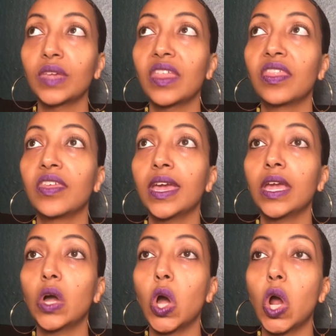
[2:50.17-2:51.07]

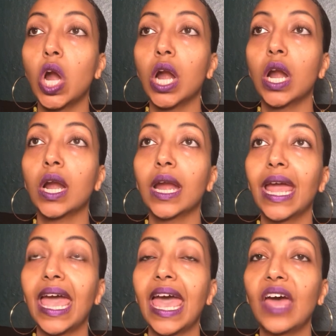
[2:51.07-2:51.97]
they are
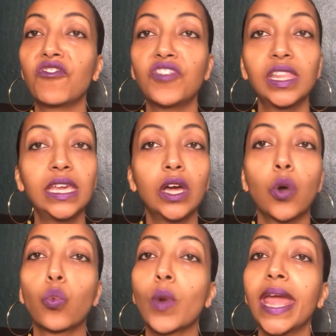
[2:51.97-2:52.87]
feeling a
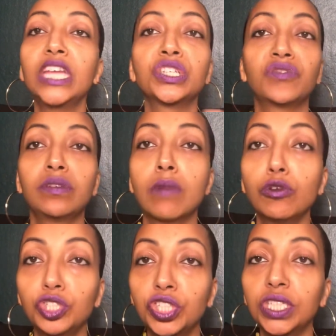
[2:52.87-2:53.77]
range of
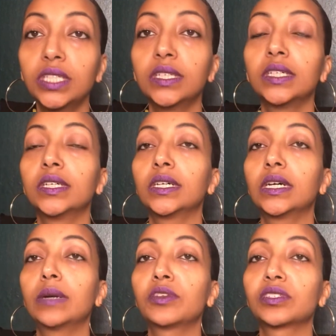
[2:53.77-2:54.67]
emotion.
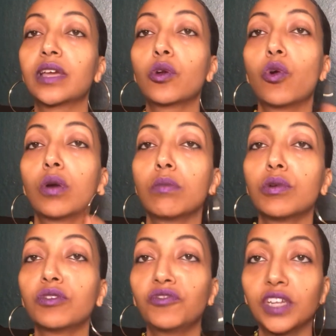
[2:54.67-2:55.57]
There's a lot of
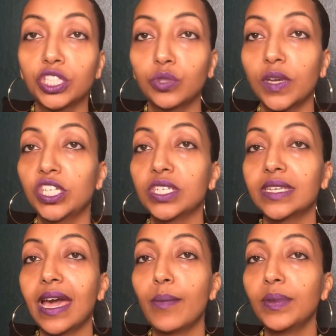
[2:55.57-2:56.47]
hormonal fluctuations
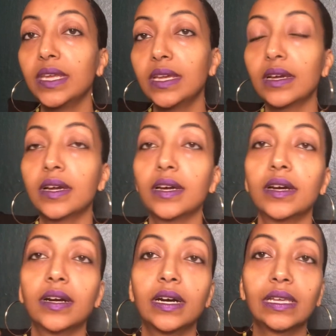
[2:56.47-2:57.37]
happening,
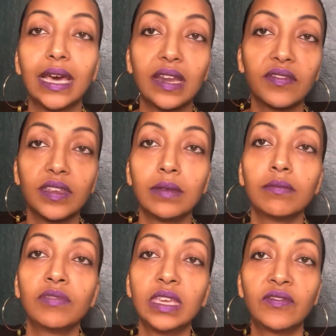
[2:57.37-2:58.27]
a lot of
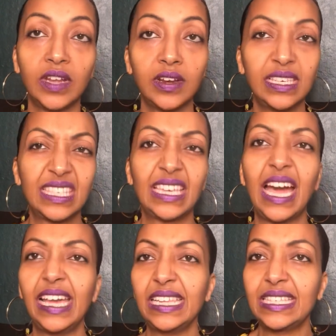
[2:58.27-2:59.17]
being very
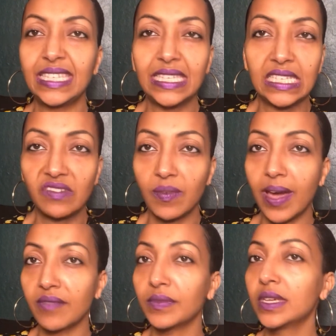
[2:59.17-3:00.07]
highly sensitive
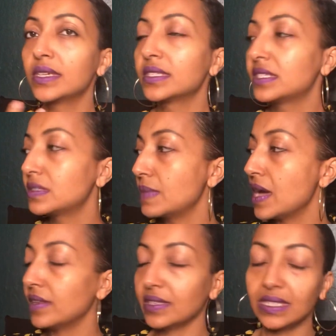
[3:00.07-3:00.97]
about
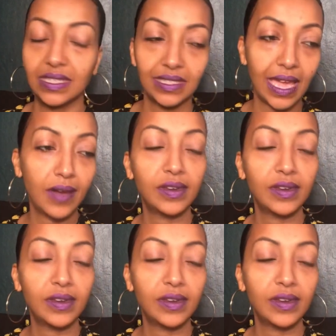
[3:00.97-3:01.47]
smell and sound